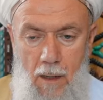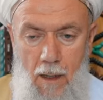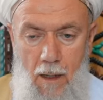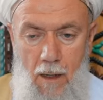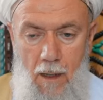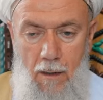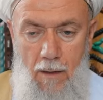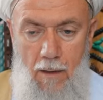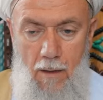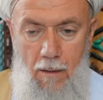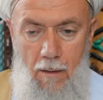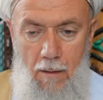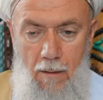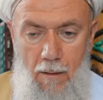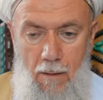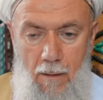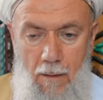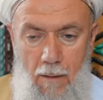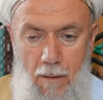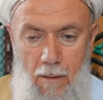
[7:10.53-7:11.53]
And
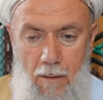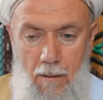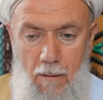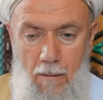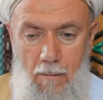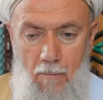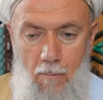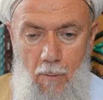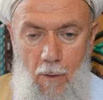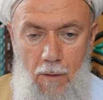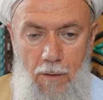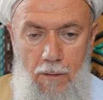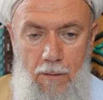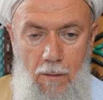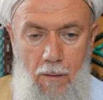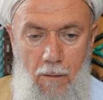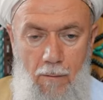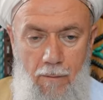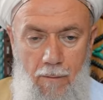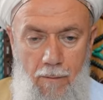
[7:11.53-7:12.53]
the most
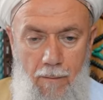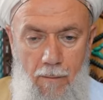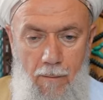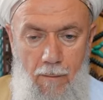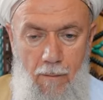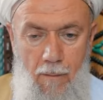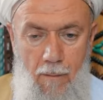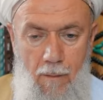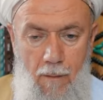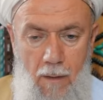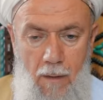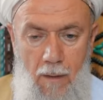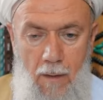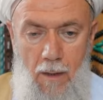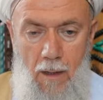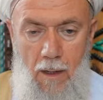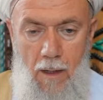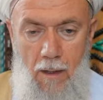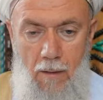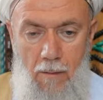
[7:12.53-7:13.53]
of
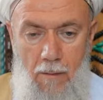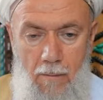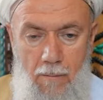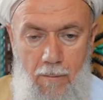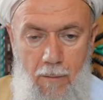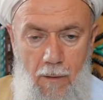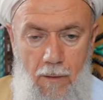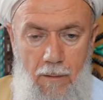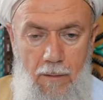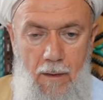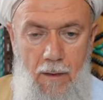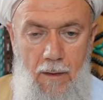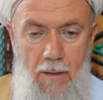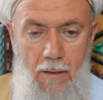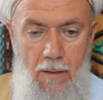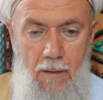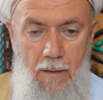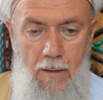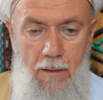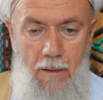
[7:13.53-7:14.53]

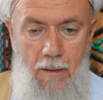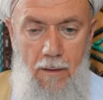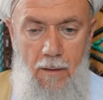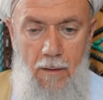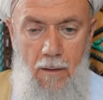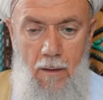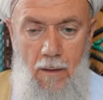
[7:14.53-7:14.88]
important thing